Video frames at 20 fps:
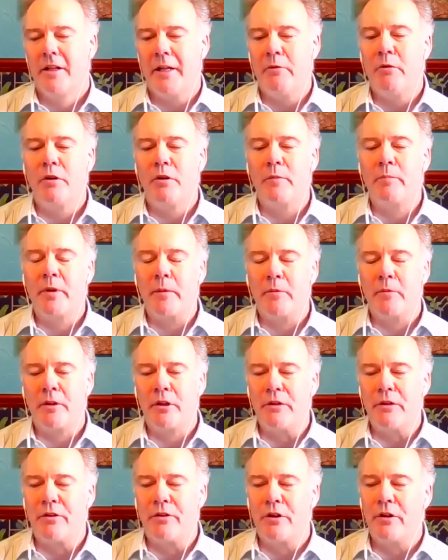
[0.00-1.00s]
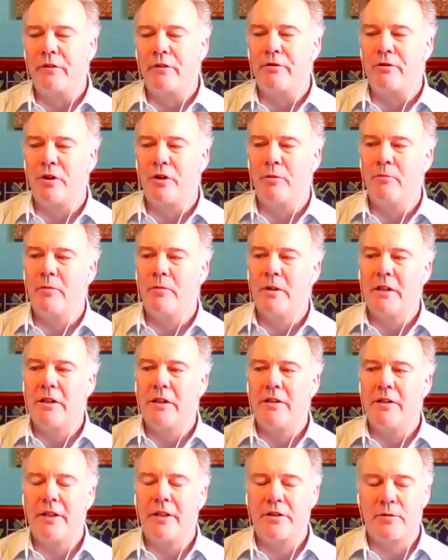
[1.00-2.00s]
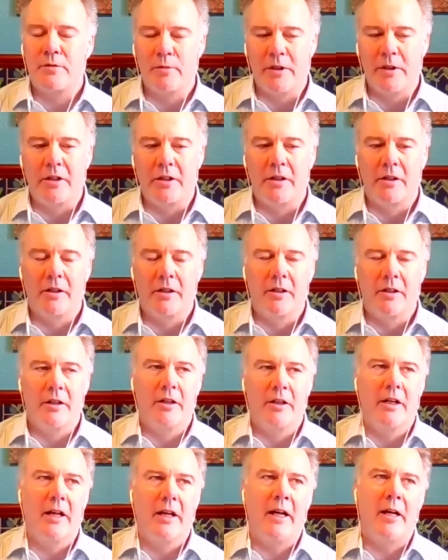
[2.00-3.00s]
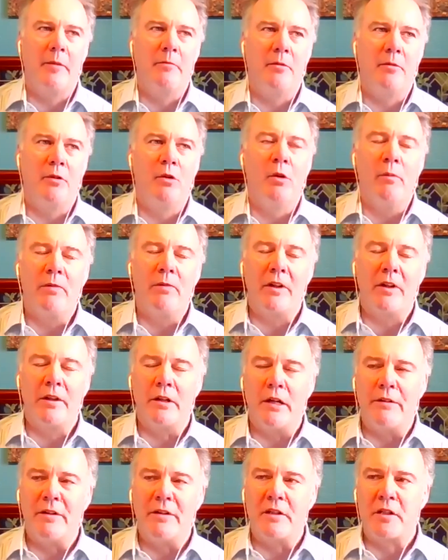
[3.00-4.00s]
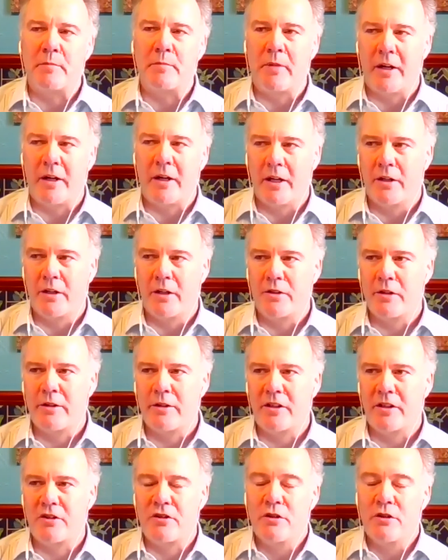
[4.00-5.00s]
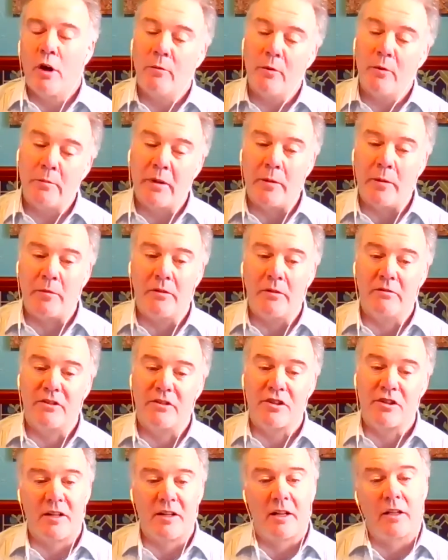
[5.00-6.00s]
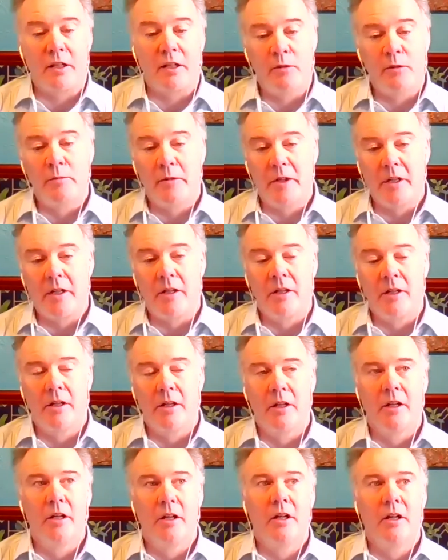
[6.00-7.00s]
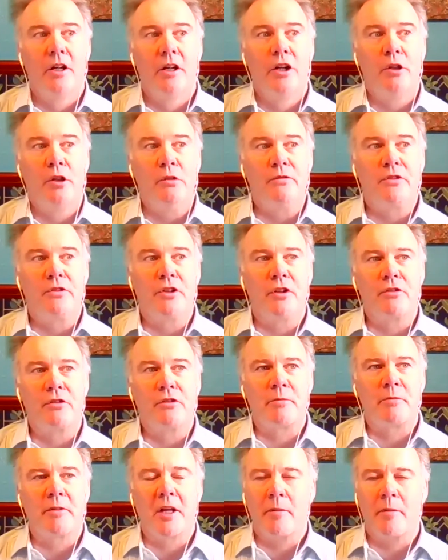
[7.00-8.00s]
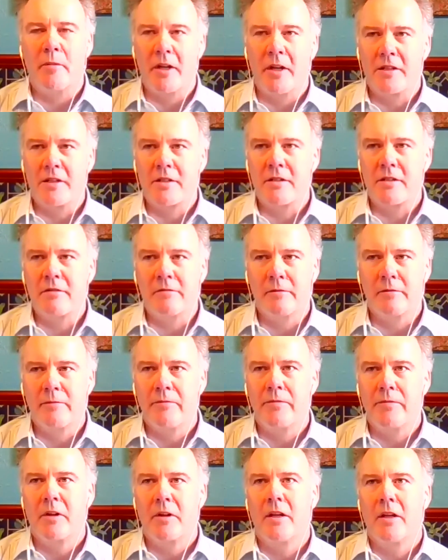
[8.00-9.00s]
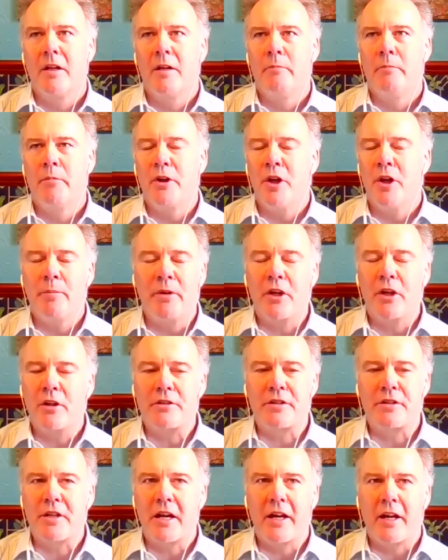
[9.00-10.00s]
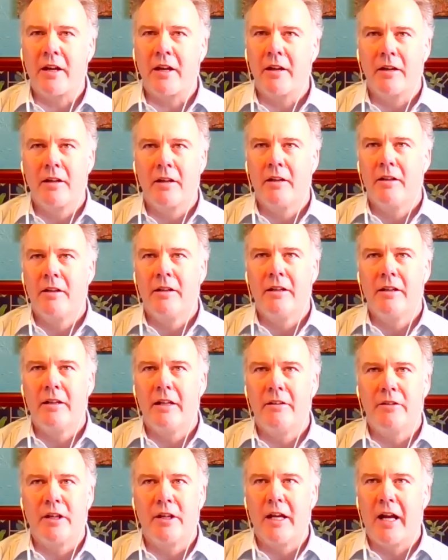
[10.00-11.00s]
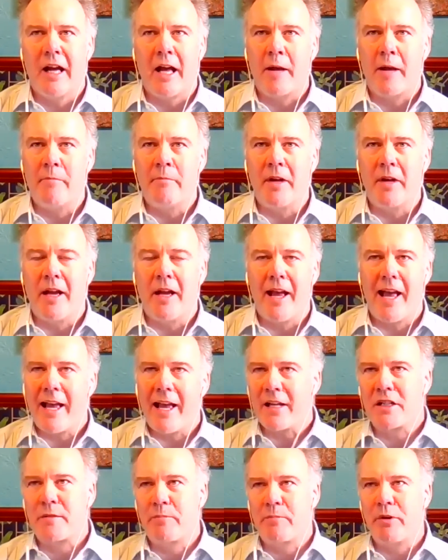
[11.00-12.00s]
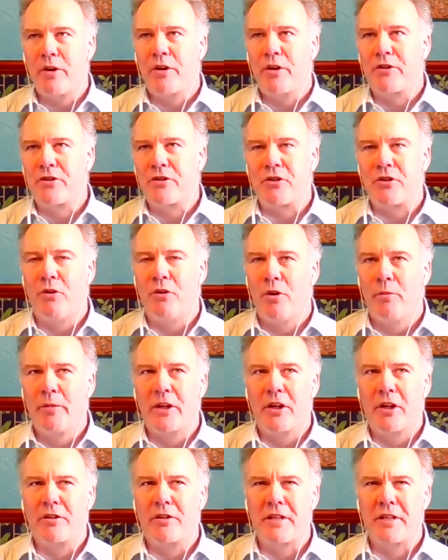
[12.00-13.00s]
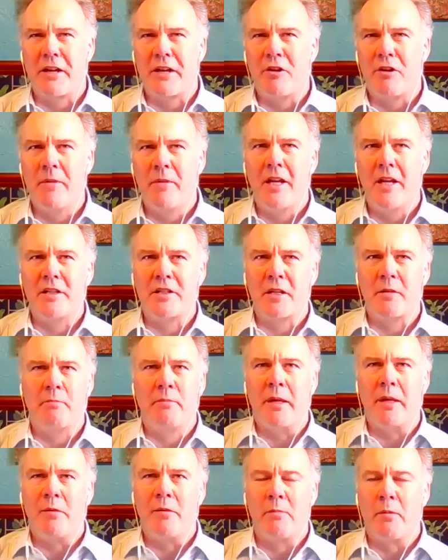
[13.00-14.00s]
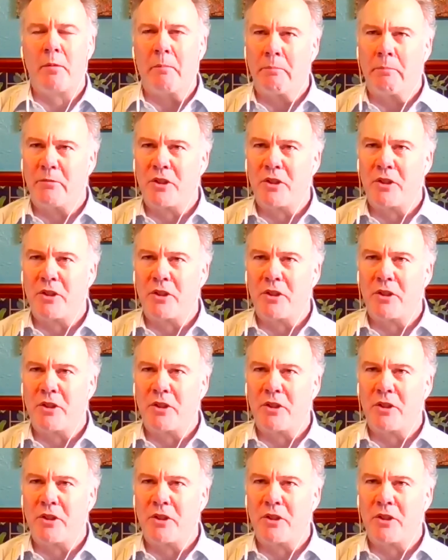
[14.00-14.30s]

Now, all the people that you've heard from this week, hopefully have inspired you. They're just normal people, just like you and me, who've done something amazing, but not because they're experts or because they're amazing people, but